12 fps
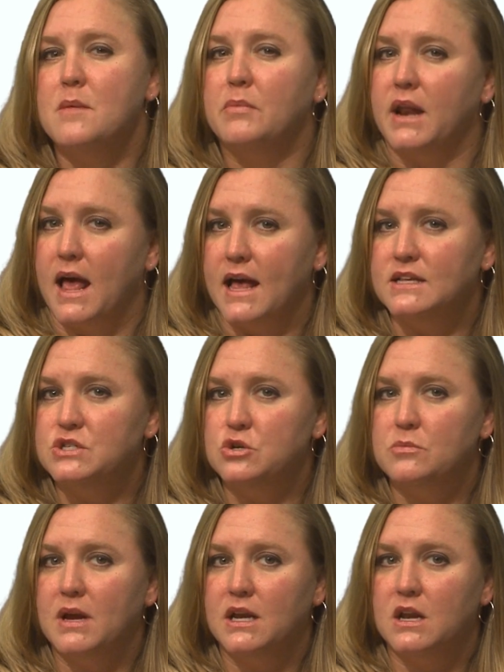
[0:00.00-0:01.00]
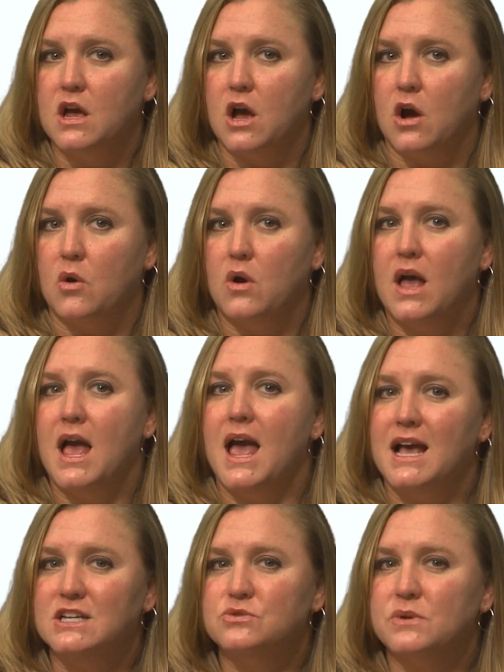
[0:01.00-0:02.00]
But as you may know,
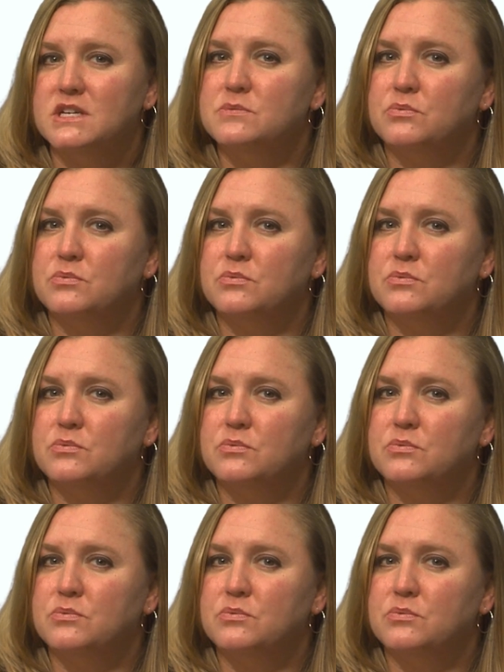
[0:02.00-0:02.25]
x-rays